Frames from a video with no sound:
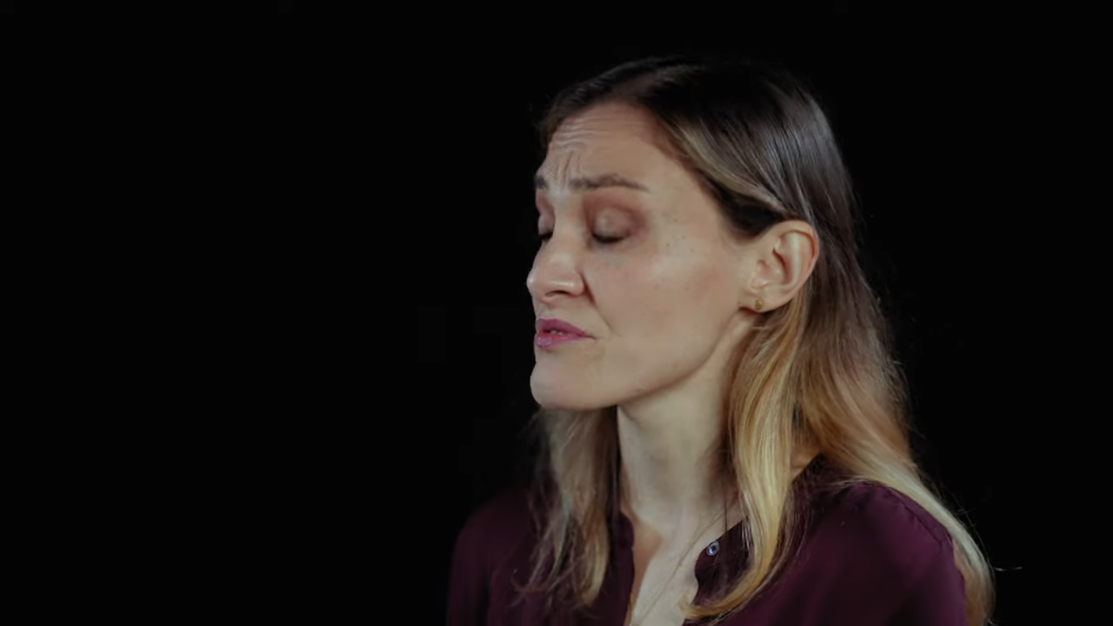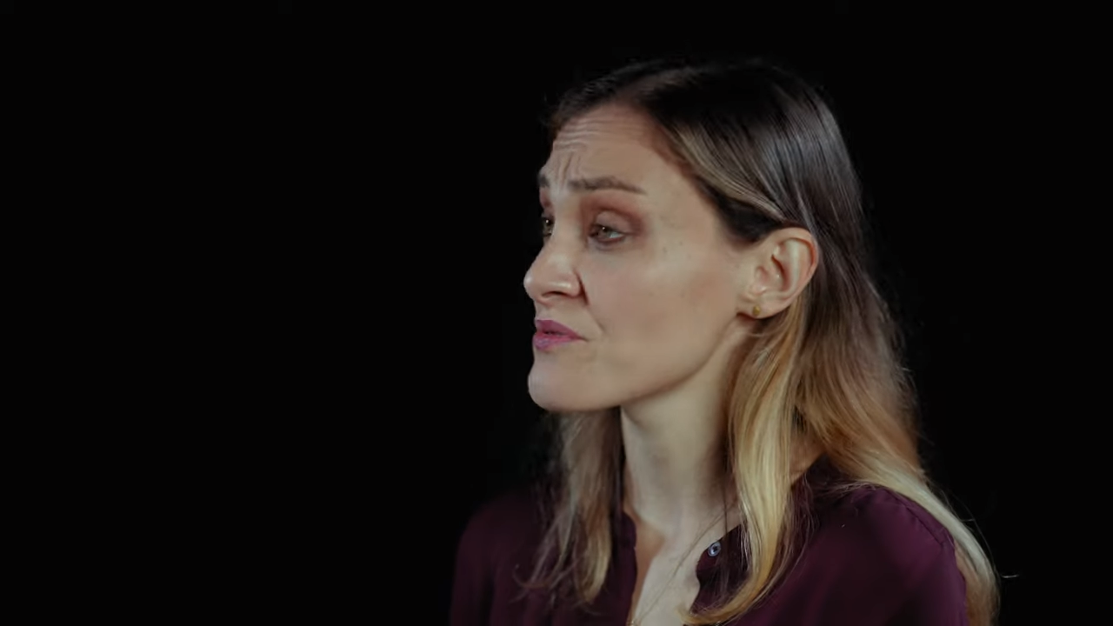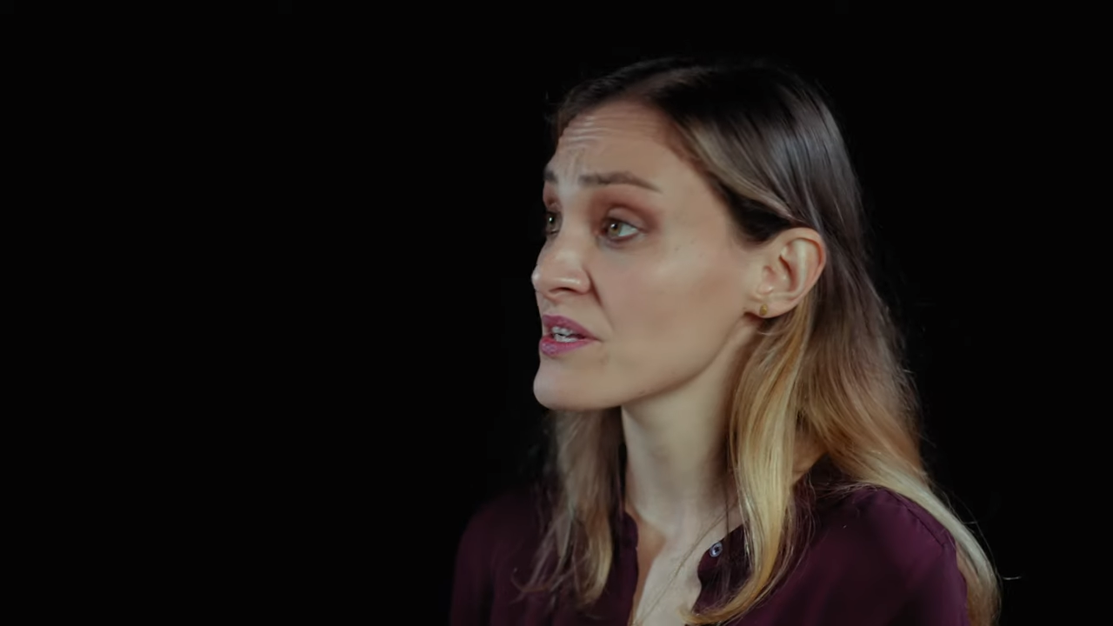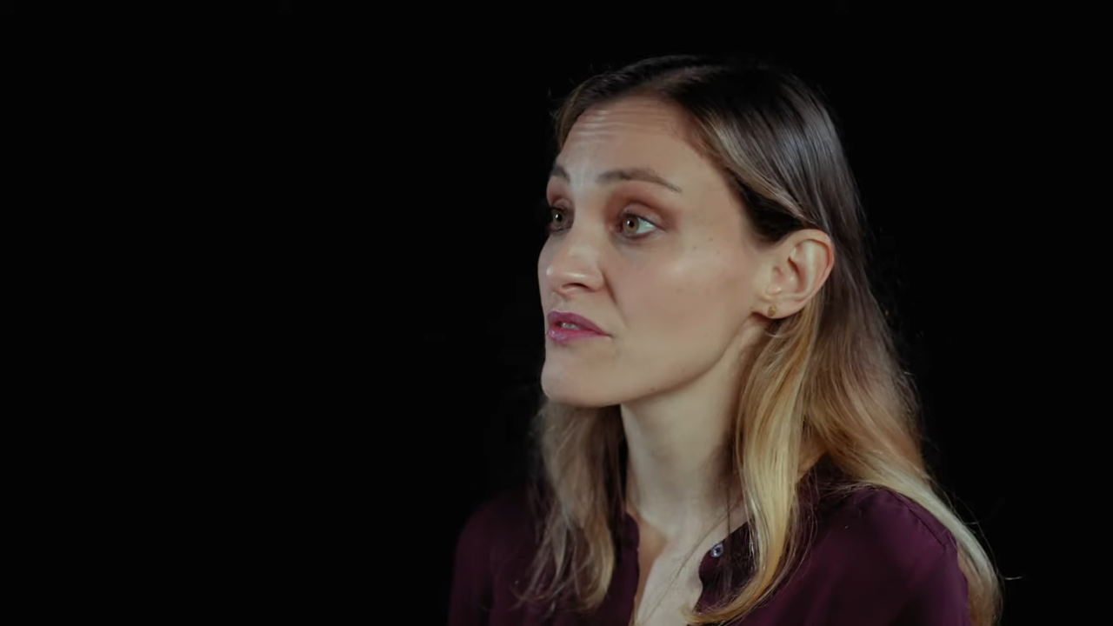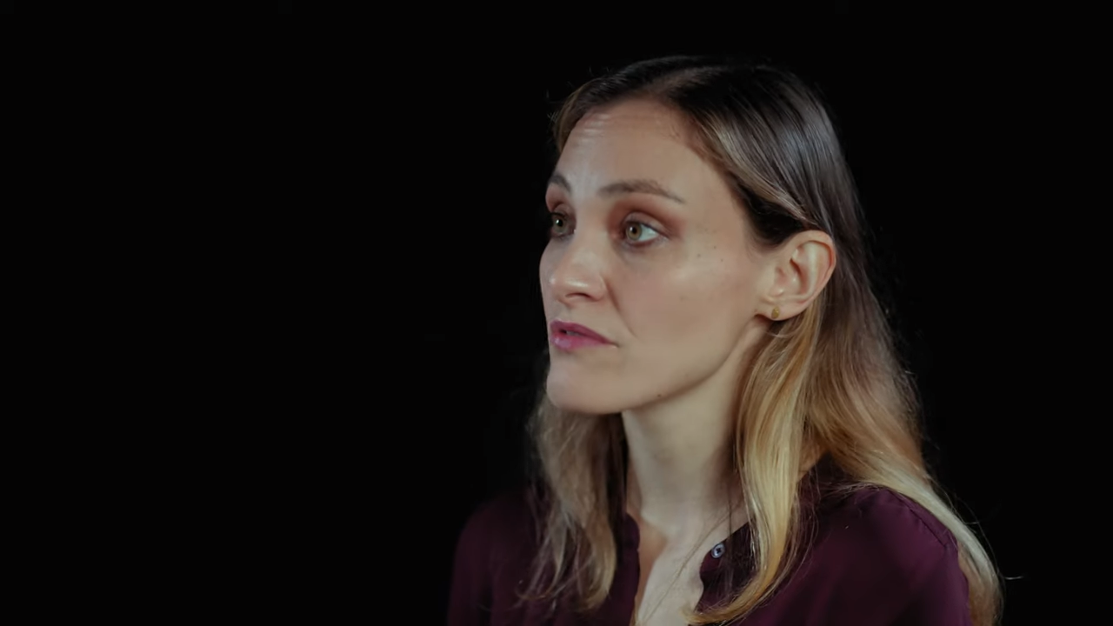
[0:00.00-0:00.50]
it
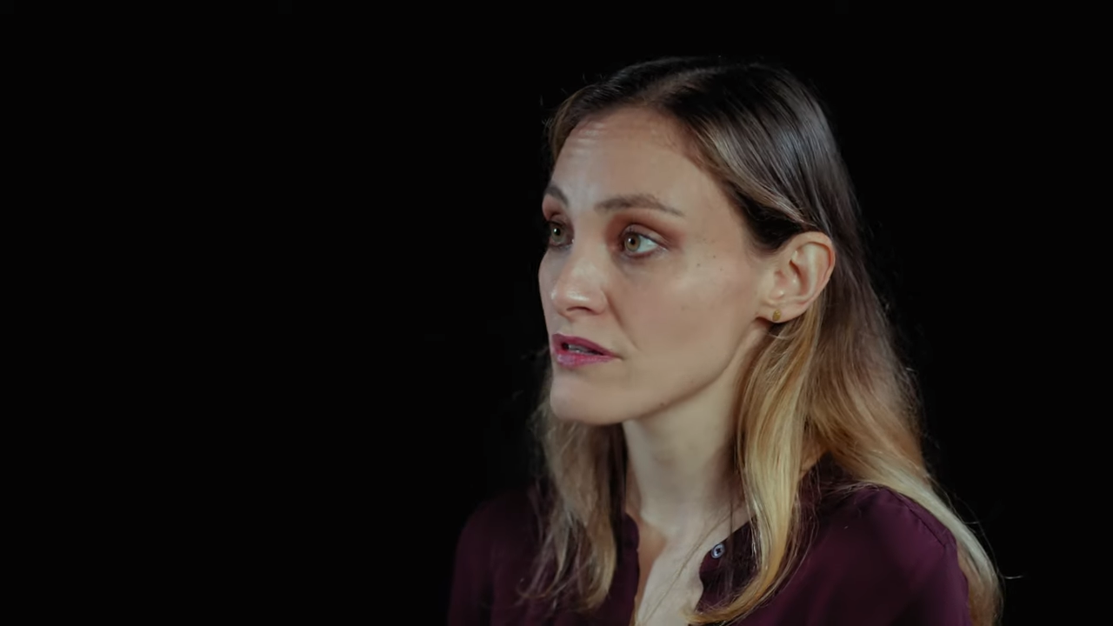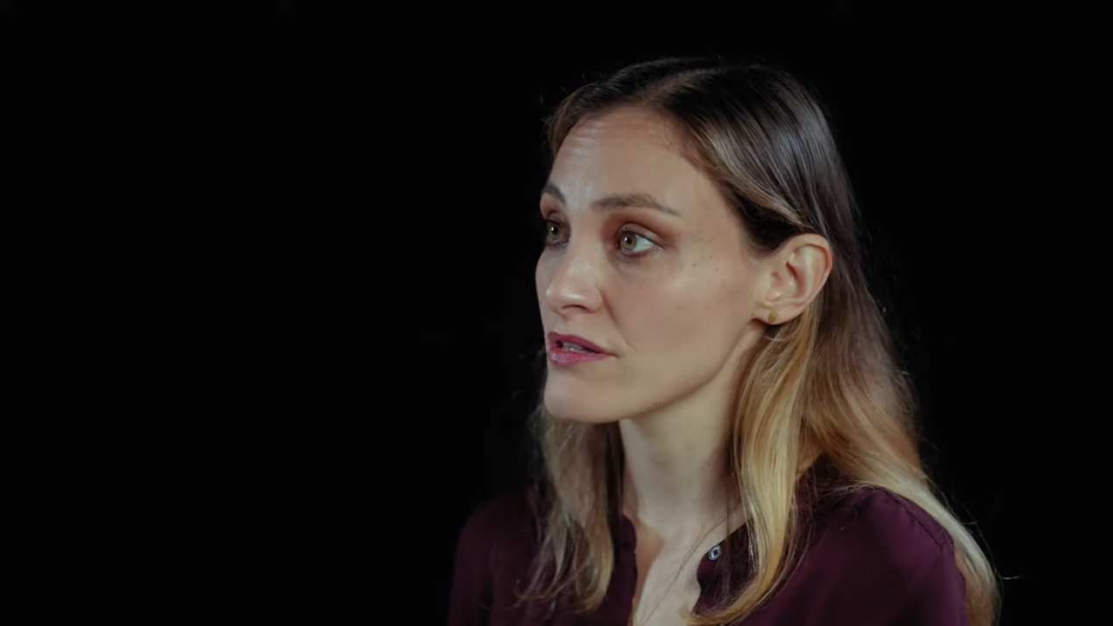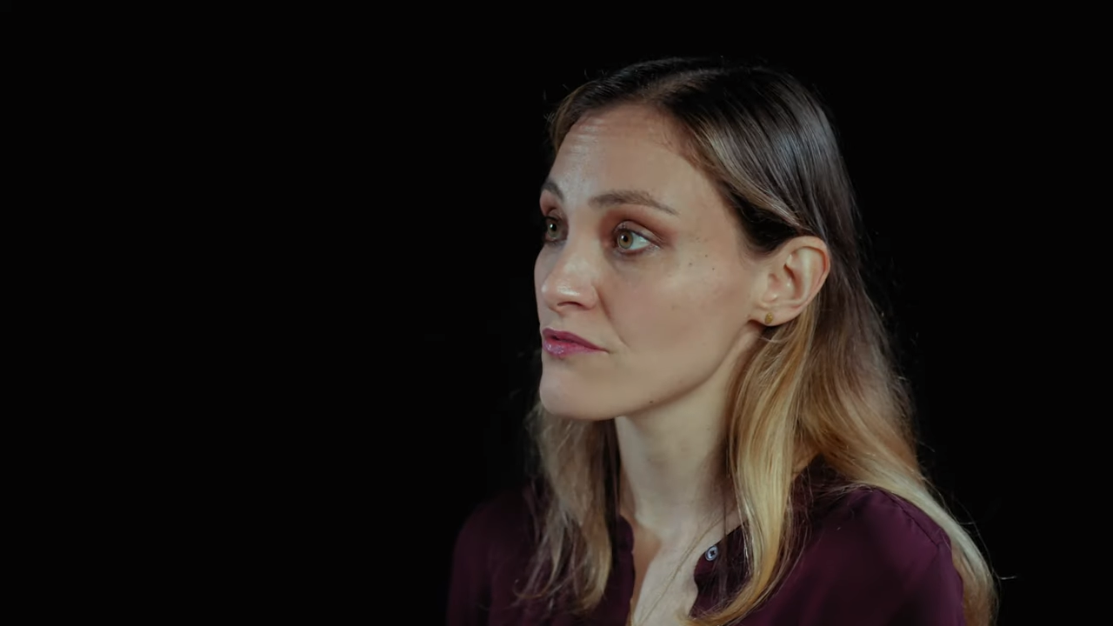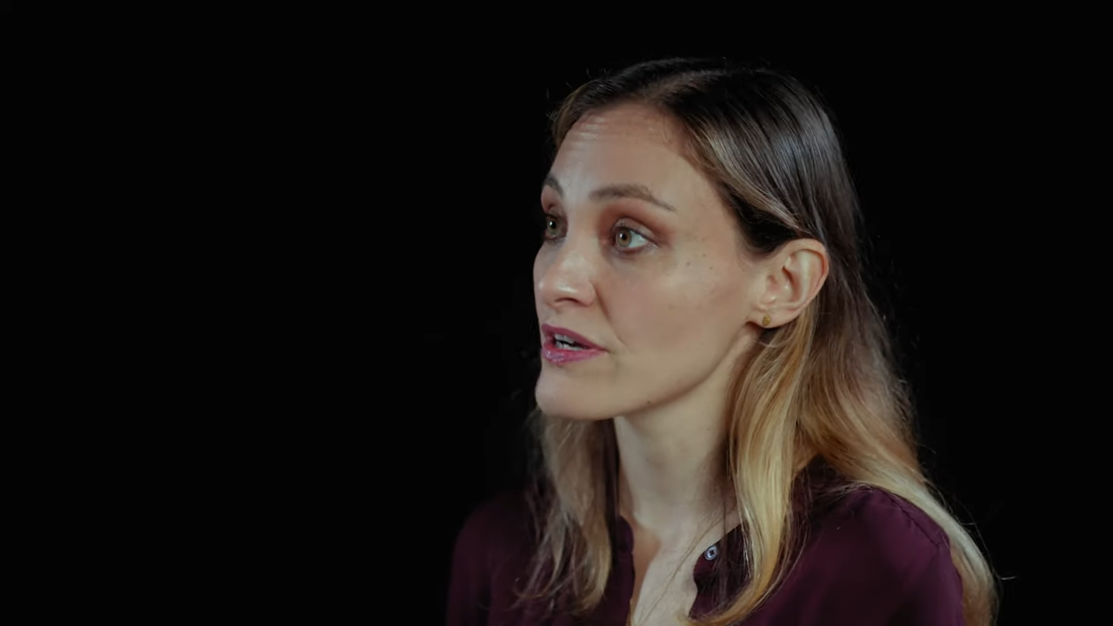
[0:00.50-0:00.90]
was working with